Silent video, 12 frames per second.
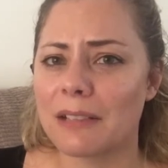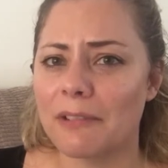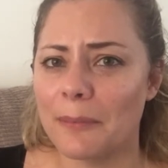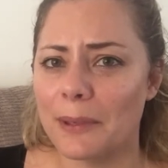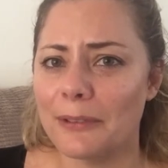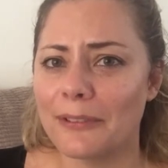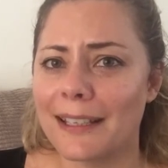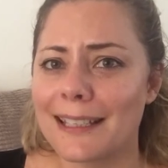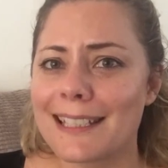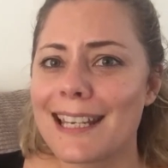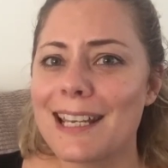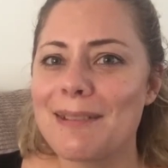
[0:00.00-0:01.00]
remove
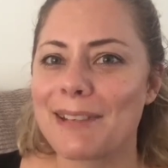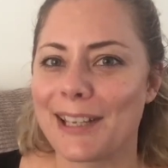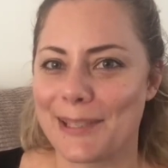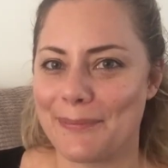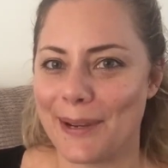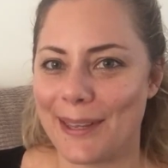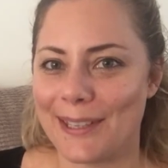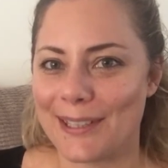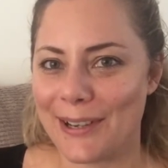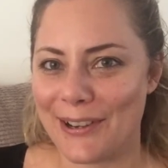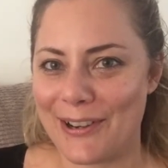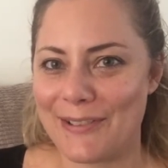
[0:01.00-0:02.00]
it, because by the
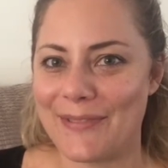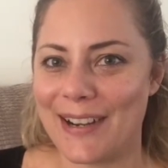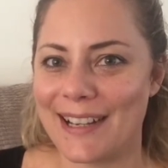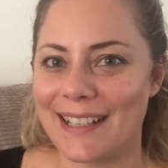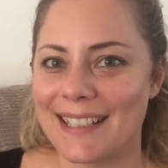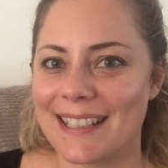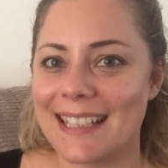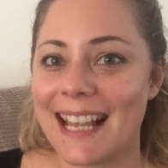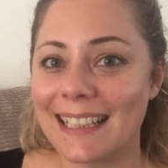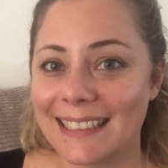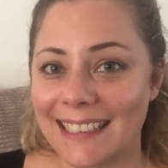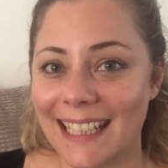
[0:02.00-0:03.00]
time I
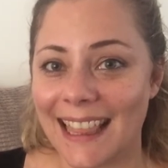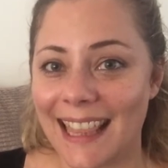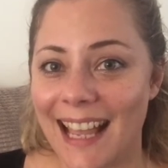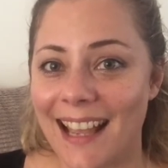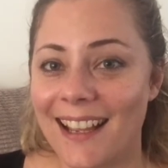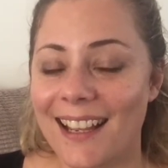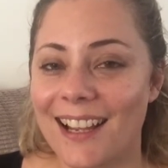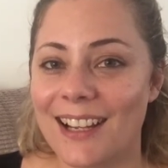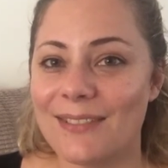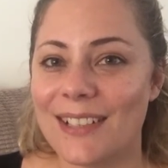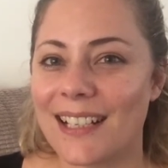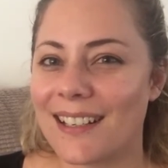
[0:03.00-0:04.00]
settled in there,
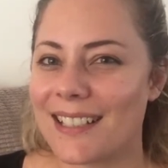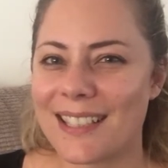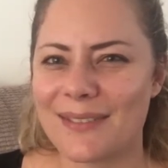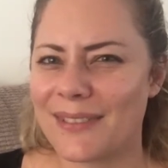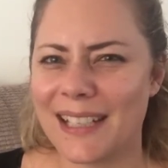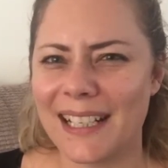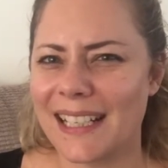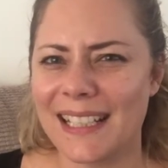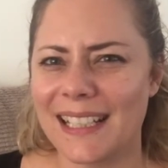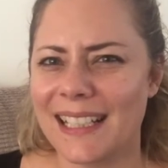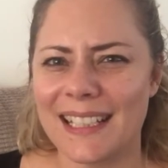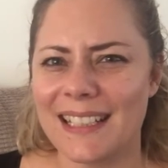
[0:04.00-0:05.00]
I realised it really
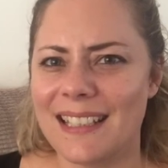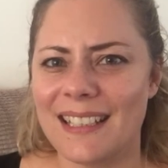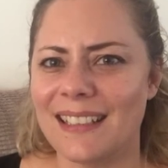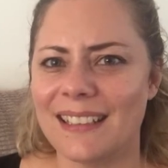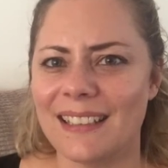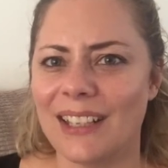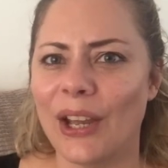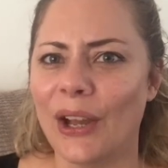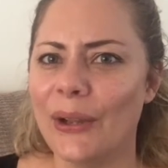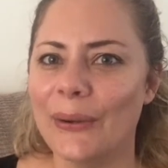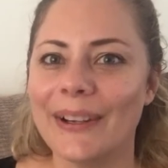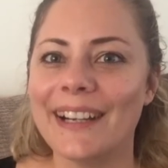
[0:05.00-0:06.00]
didn't
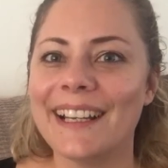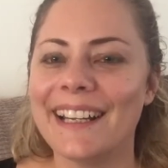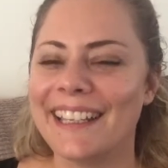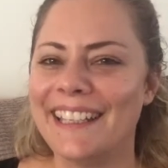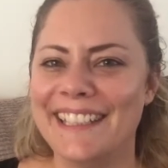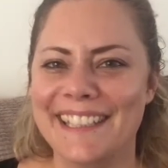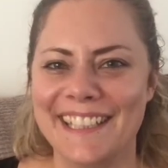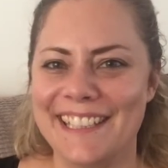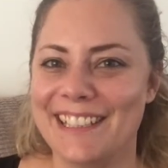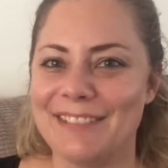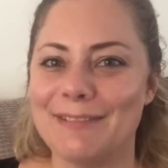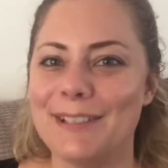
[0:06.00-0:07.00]
go and
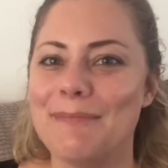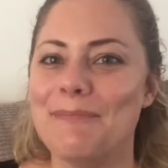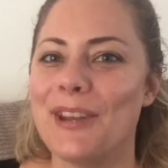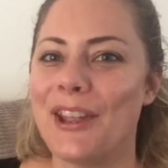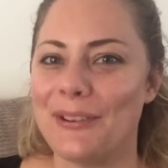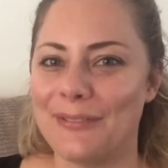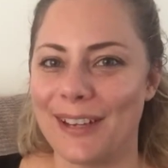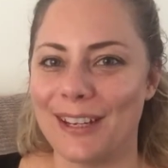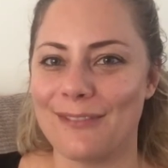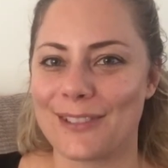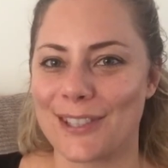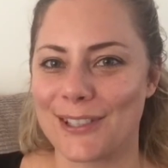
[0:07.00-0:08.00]
did the room no
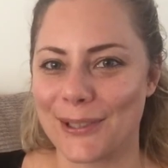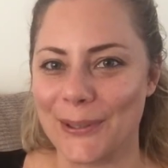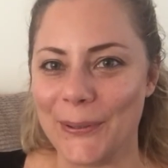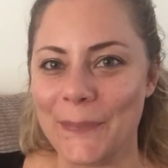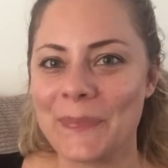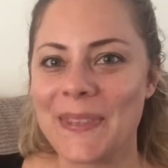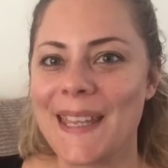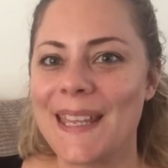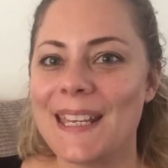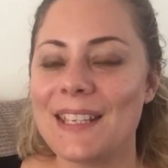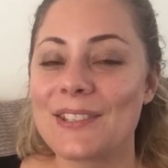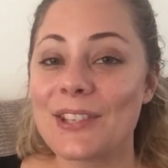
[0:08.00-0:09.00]
favours at all.
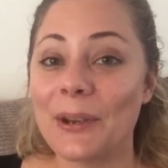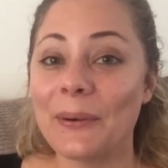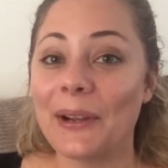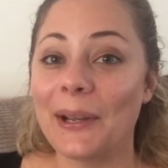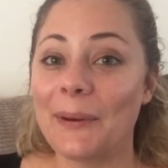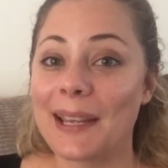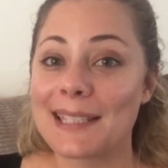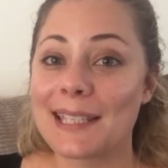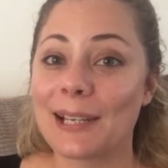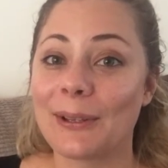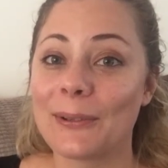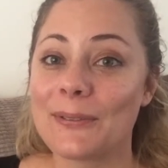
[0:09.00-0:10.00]
So I
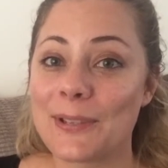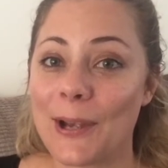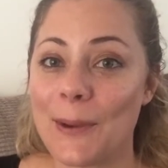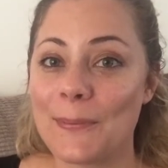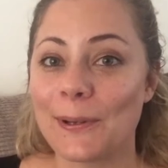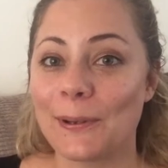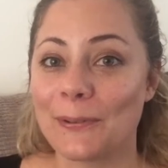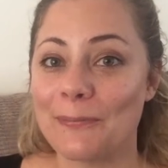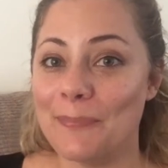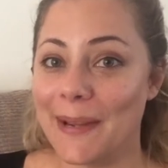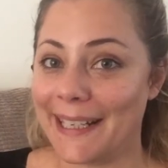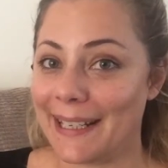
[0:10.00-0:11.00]
wasted a lot of time and a lot of
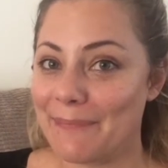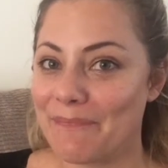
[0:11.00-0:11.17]
money.